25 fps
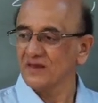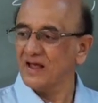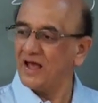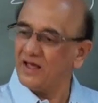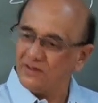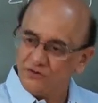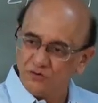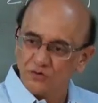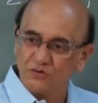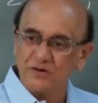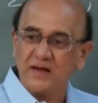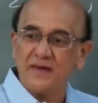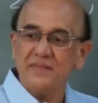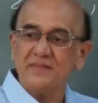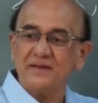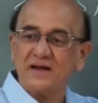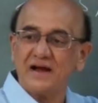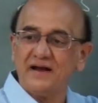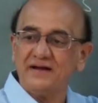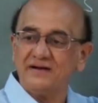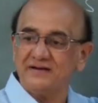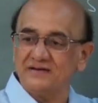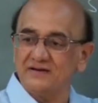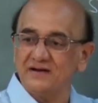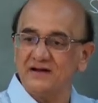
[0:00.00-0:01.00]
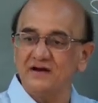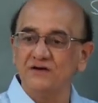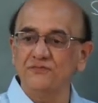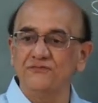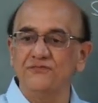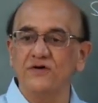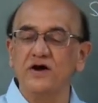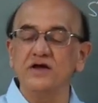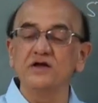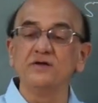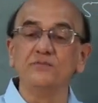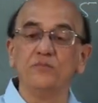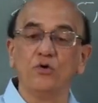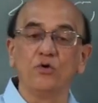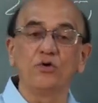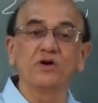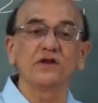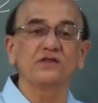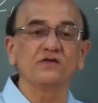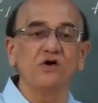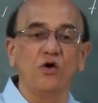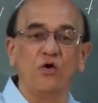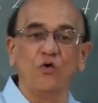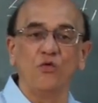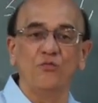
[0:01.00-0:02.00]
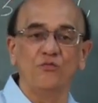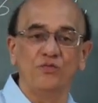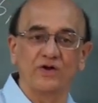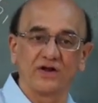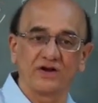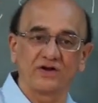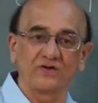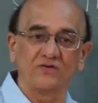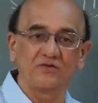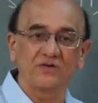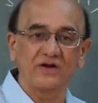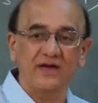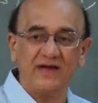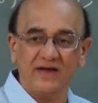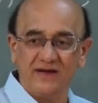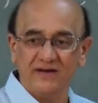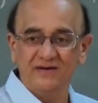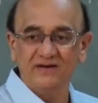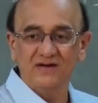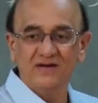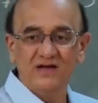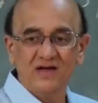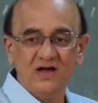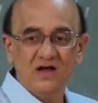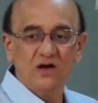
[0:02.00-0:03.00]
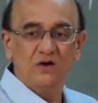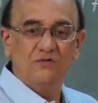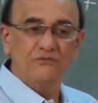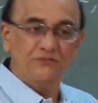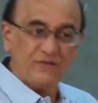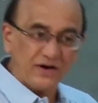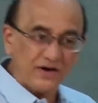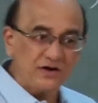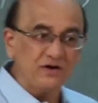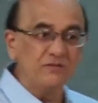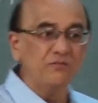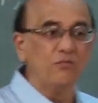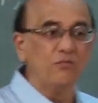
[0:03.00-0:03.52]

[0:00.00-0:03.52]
you can write 5 more as a homework okay 5